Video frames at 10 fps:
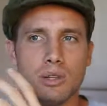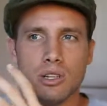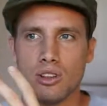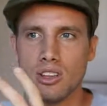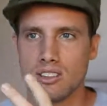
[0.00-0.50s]
We
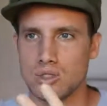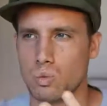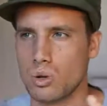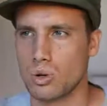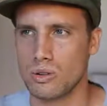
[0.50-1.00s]
know there is
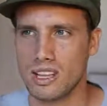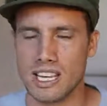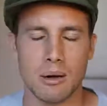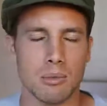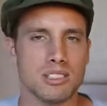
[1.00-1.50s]
water in
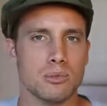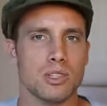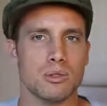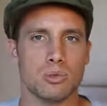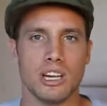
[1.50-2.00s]
the air, but
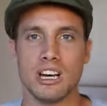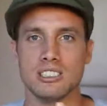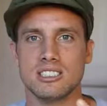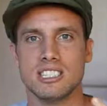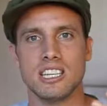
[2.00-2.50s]
sometimes we
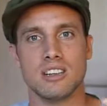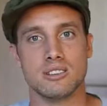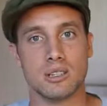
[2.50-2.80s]
can't see it.